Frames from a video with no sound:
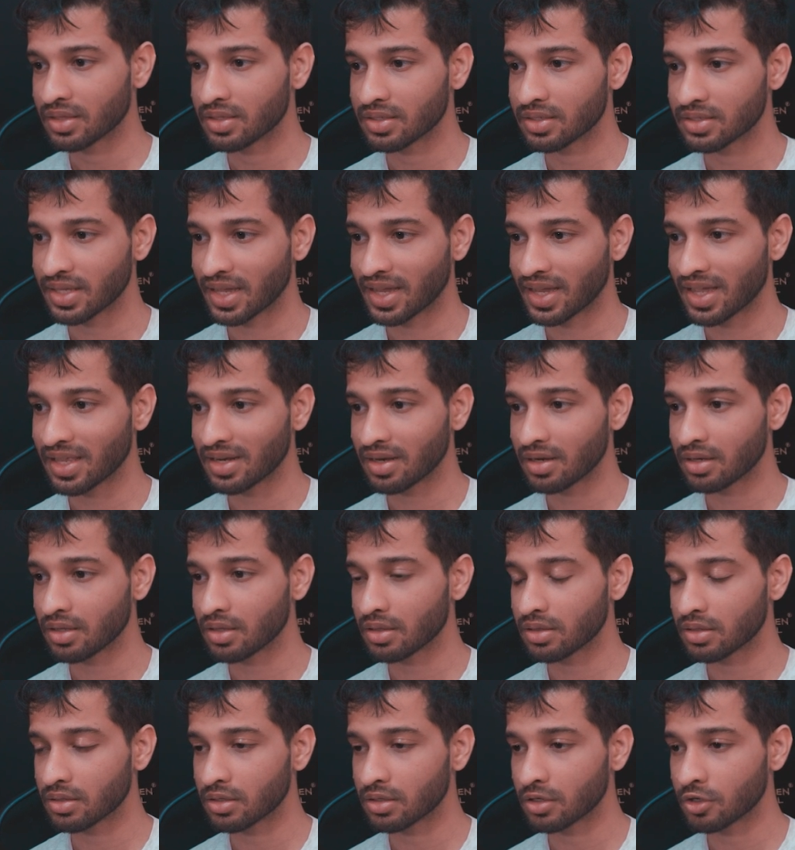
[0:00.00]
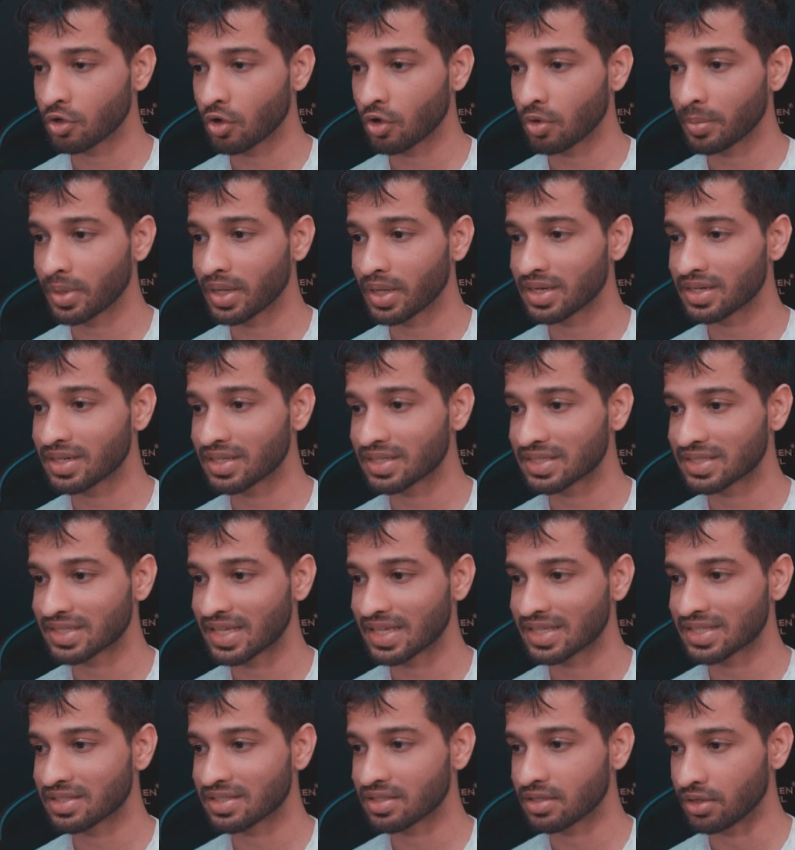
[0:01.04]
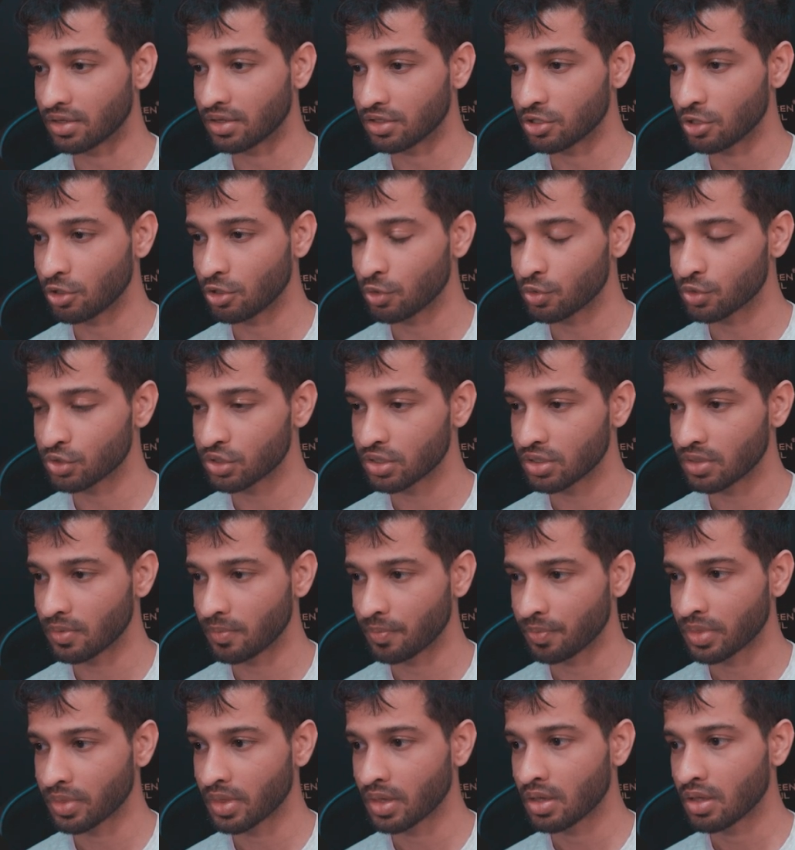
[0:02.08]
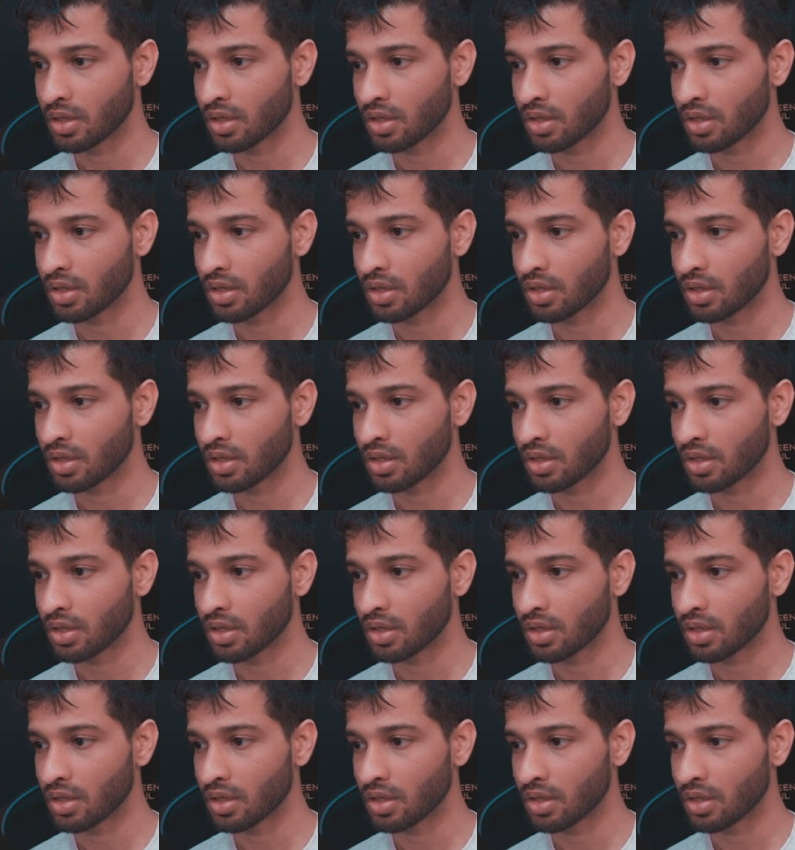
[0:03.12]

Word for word: The second and the third command sets the resolution.